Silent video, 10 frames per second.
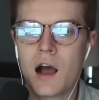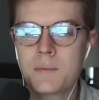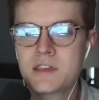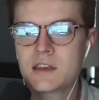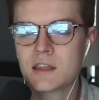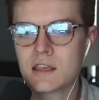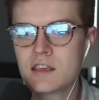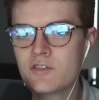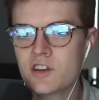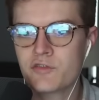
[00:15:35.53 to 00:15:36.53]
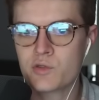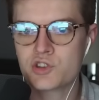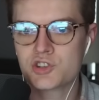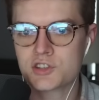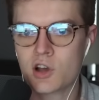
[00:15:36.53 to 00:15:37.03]
I mean, even if we
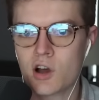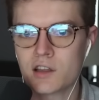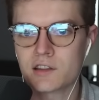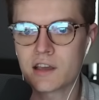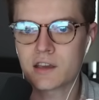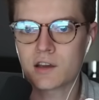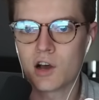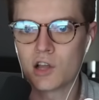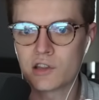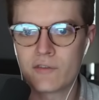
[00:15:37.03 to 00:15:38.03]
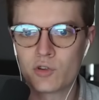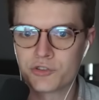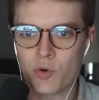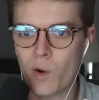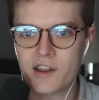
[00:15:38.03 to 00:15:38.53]
just caught like a level
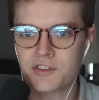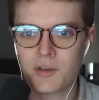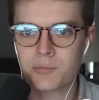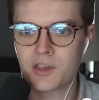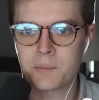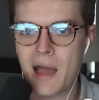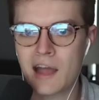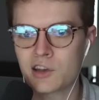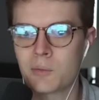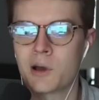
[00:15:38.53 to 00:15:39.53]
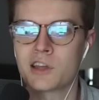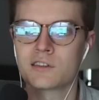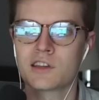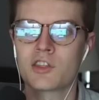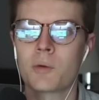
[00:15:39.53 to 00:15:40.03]
20-something
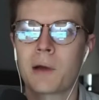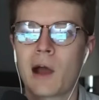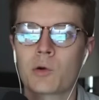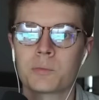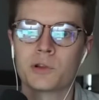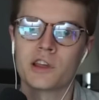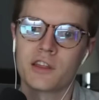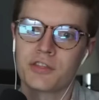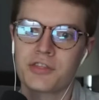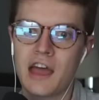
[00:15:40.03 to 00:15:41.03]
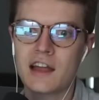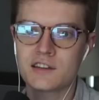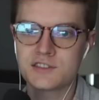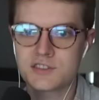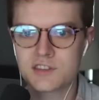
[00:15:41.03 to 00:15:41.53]
Magnemite in the power plant, that
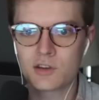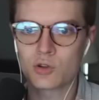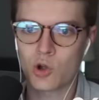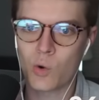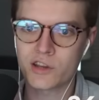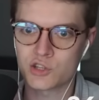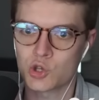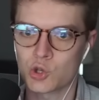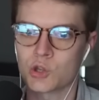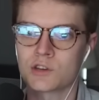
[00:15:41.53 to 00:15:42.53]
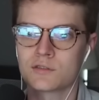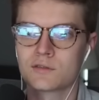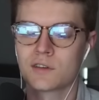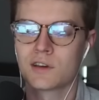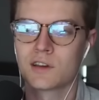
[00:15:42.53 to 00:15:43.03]
is still quite good,
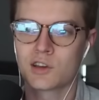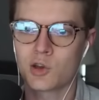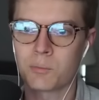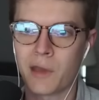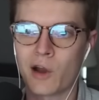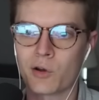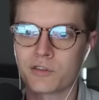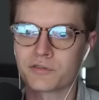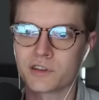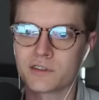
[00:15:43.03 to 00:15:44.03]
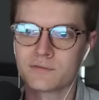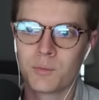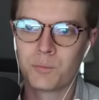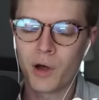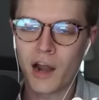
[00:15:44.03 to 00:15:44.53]
comparatively.
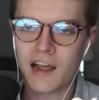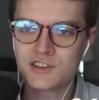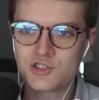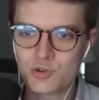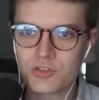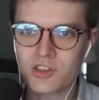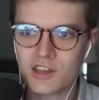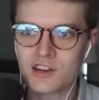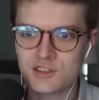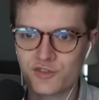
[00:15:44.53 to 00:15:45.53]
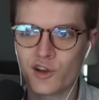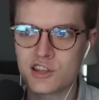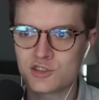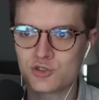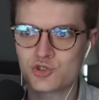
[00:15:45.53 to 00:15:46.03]
But I do think it is
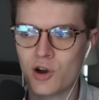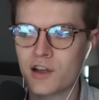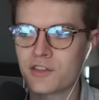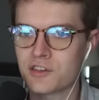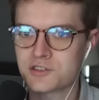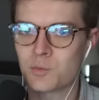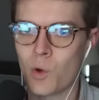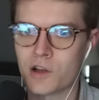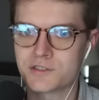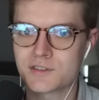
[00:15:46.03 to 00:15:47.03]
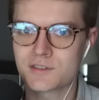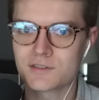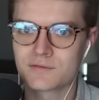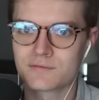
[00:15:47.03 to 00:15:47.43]
funny to try this once.